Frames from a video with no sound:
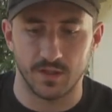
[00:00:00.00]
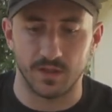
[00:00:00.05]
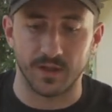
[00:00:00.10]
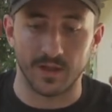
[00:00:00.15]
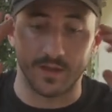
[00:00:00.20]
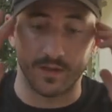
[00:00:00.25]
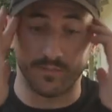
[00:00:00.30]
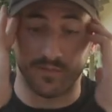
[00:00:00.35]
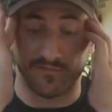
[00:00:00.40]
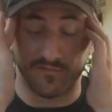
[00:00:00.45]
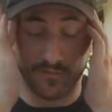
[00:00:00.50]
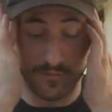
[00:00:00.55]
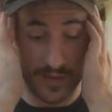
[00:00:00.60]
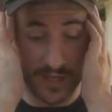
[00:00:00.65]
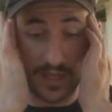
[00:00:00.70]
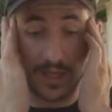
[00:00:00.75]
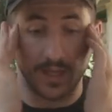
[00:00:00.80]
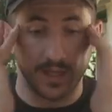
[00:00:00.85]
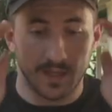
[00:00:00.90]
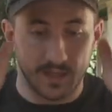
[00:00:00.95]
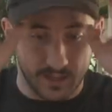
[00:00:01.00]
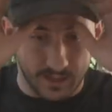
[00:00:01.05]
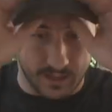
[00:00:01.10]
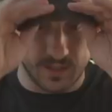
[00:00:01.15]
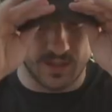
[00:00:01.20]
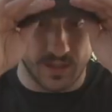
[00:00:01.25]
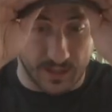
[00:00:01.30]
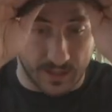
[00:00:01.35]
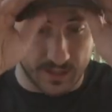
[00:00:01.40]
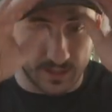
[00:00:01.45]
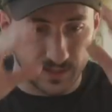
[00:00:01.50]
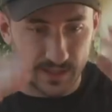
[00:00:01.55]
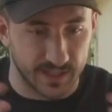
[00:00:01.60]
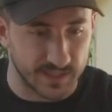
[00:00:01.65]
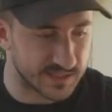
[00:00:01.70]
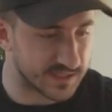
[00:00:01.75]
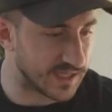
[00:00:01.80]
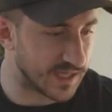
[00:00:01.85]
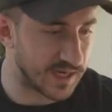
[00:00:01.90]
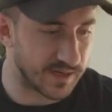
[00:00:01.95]
Uh, but for me, uh, like
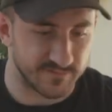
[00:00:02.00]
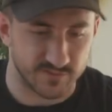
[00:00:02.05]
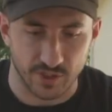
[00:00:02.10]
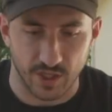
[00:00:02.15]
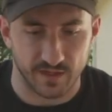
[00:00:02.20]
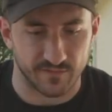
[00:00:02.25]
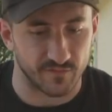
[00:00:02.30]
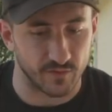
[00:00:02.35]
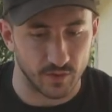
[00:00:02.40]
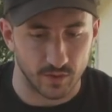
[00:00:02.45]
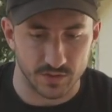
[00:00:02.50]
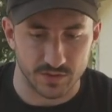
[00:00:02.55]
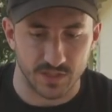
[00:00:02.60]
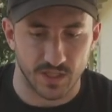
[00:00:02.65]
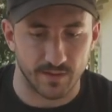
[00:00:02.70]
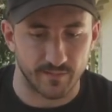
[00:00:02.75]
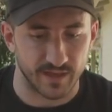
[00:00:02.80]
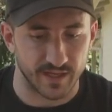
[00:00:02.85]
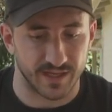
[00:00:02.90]
I said, I've tracked for a long time.